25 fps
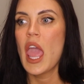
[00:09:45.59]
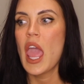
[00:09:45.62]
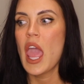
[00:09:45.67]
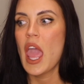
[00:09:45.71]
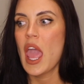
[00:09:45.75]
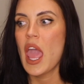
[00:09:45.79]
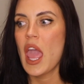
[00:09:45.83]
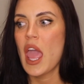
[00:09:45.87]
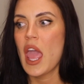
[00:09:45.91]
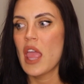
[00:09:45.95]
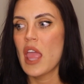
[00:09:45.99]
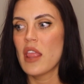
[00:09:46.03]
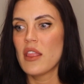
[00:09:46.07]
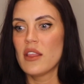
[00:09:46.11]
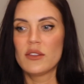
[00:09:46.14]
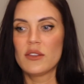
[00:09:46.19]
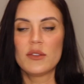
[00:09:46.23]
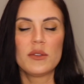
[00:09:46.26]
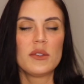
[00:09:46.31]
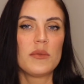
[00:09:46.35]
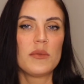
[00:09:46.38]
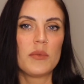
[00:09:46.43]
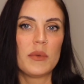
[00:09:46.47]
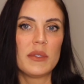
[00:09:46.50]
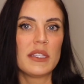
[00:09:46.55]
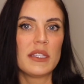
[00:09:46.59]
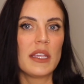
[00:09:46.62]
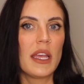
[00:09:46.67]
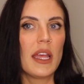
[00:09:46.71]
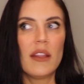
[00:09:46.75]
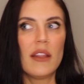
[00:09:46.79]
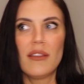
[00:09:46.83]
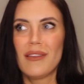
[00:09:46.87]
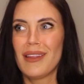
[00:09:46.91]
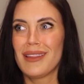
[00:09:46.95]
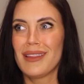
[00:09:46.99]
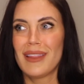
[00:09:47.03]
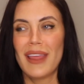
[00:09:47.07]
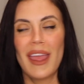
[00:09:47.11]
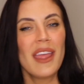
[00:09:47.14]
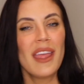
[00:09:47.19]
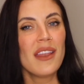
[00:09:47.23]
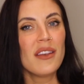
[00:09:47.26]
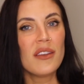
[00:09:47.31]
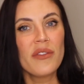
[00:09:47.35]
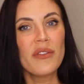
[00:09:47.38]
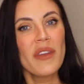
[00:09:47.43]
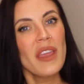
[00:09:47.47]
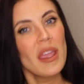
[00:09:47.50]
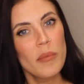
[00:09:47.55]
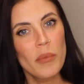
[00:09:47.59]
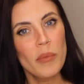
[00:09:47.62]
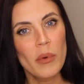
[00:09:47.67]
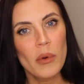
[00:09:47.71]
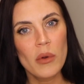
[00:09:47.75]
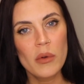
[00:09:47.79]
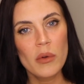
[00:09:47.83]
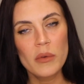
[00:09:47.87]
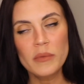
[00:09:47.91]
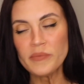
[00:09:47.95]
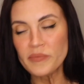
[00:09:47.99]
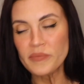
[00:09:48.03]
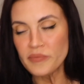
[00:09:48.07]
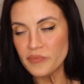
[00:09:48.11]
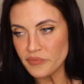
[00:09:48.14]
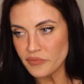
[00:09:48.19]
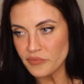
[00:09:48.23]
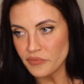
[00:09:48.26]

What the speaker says: and this was at like the end of April.